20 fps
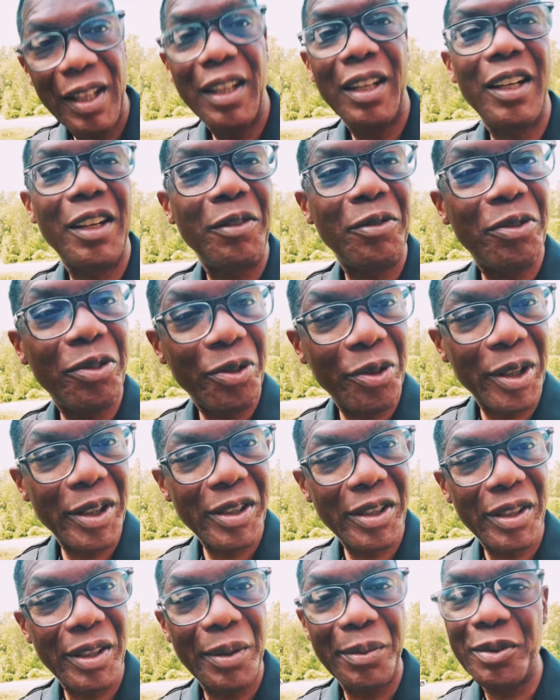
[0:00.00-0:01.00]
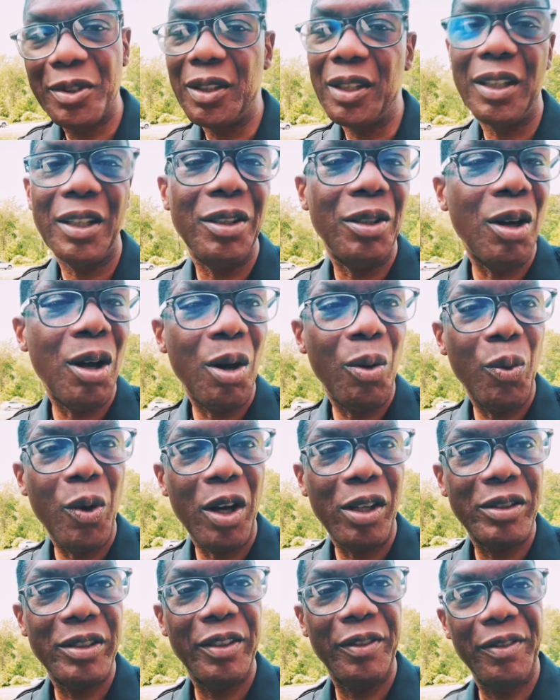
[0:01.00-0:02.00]
and friendships in all
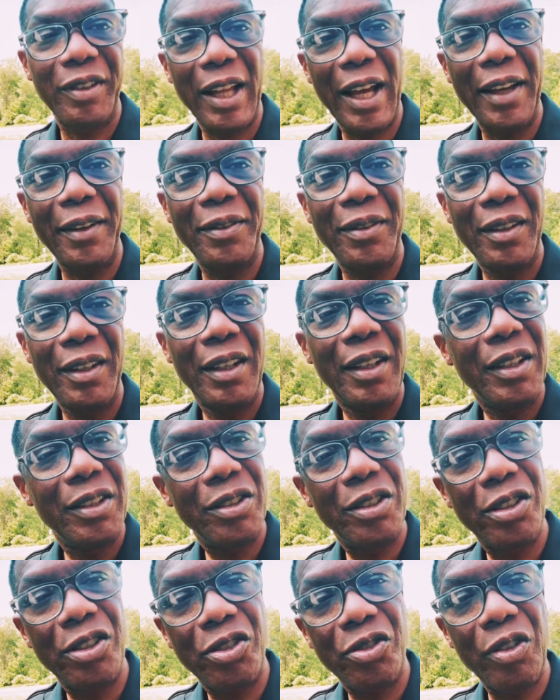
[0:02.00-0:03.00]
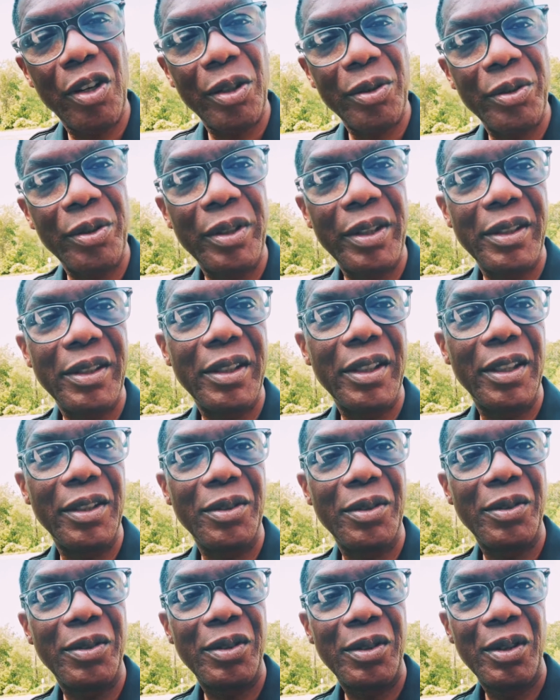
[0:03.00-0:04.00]
walks of life. The struggle
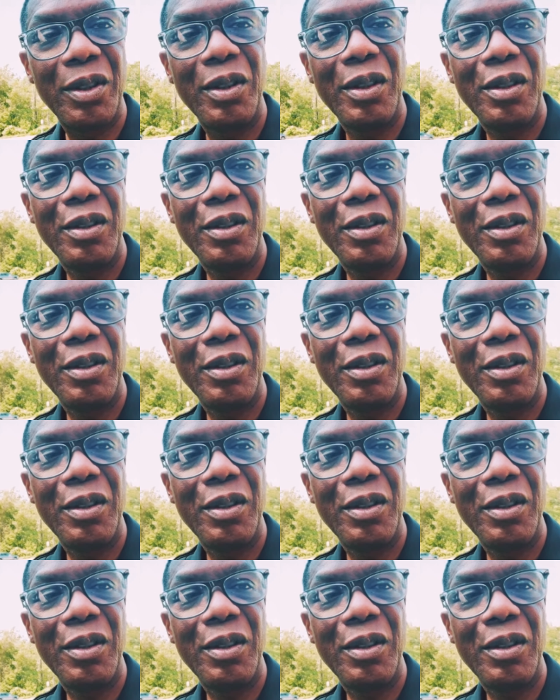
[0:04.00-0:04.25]
continues.